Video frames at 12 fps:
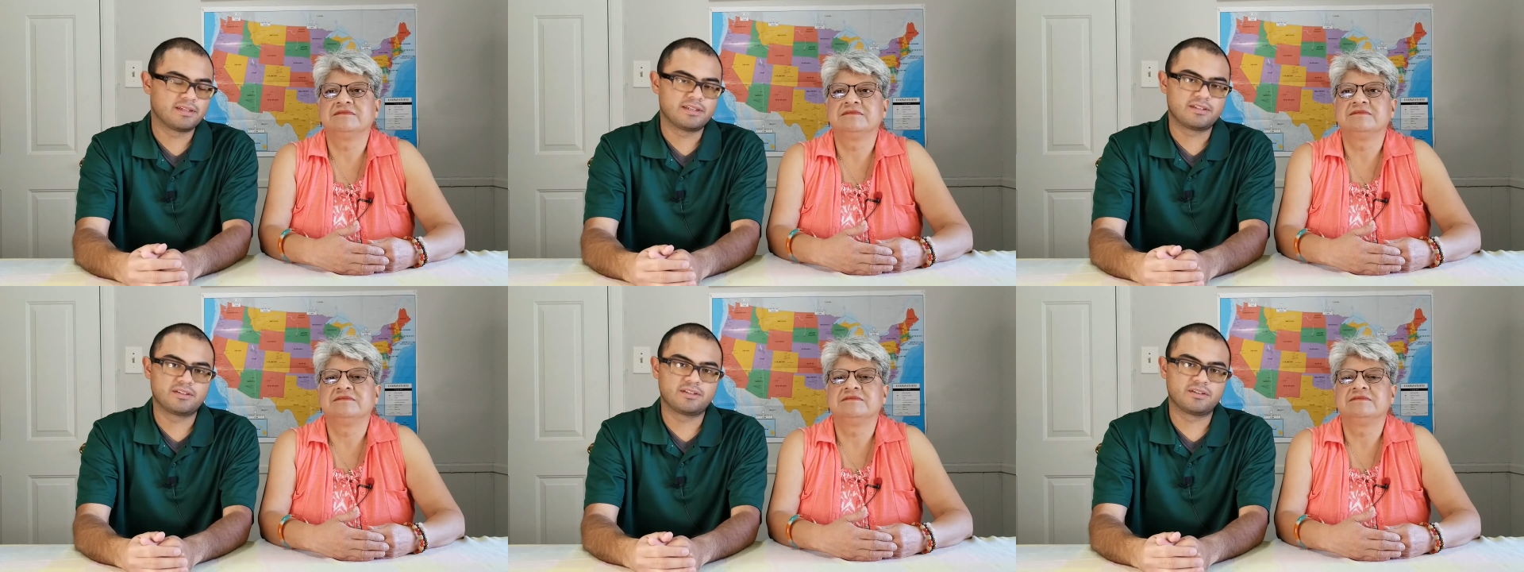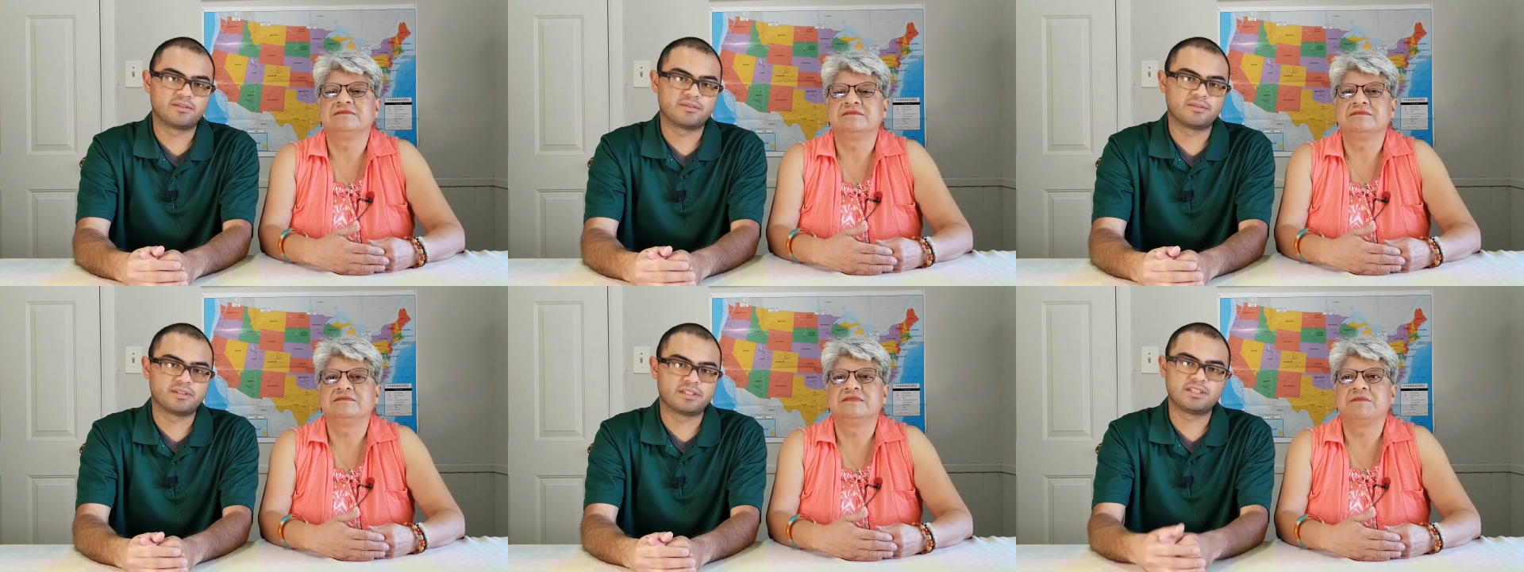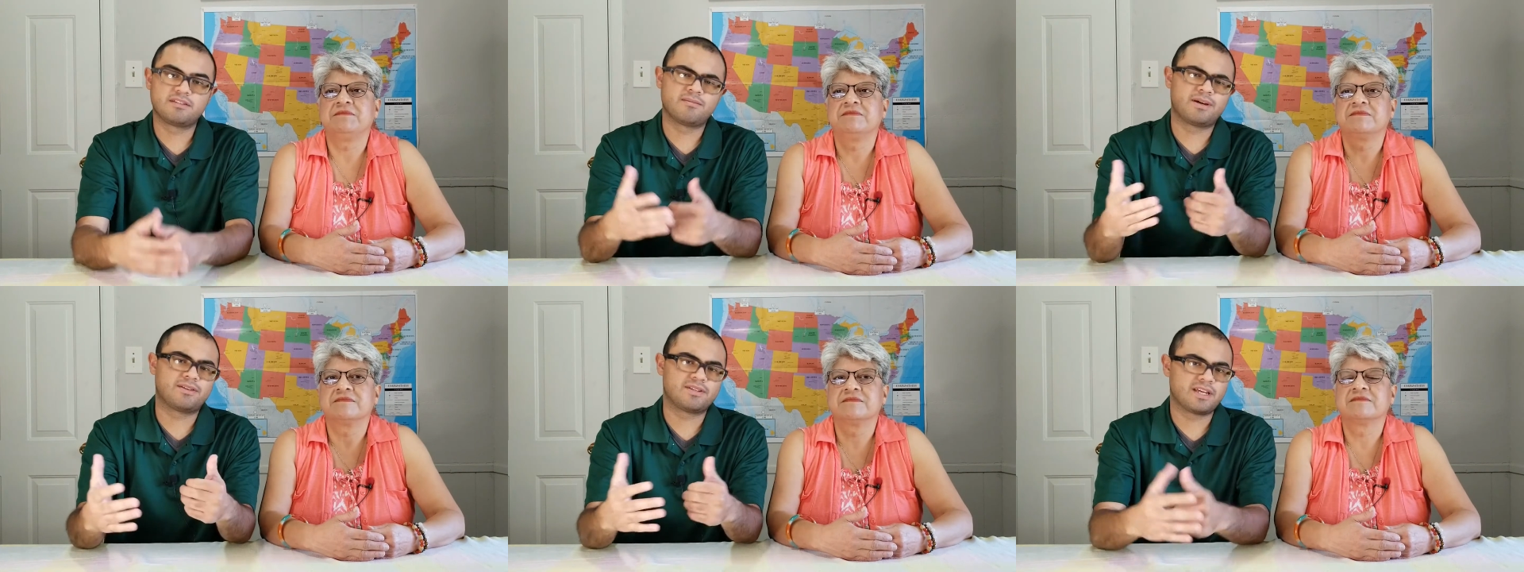Speaker 1: you know, it doesn't even
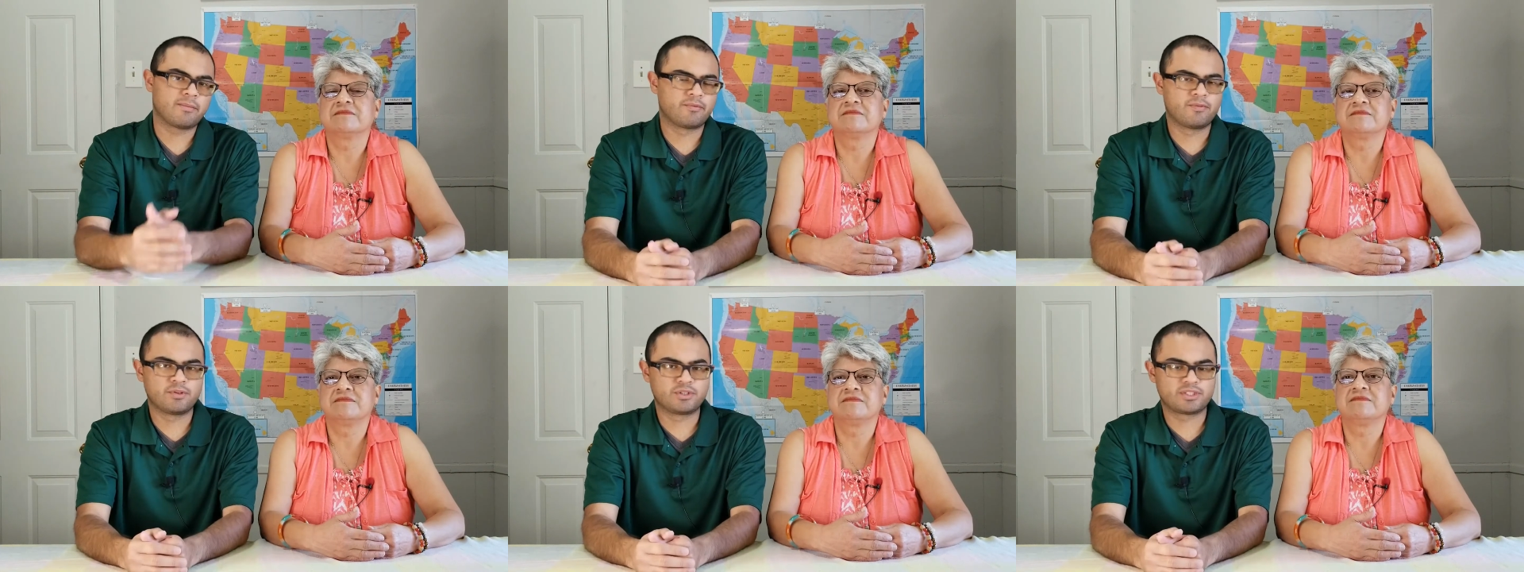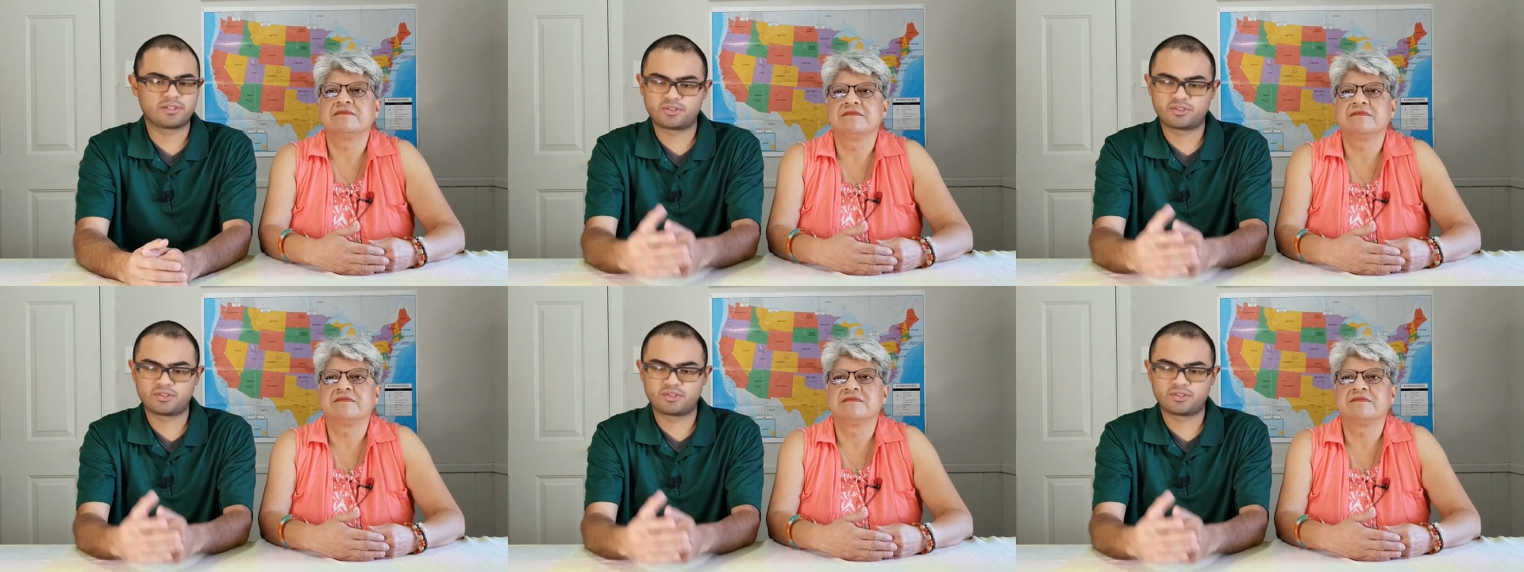matter the type of food you're selling,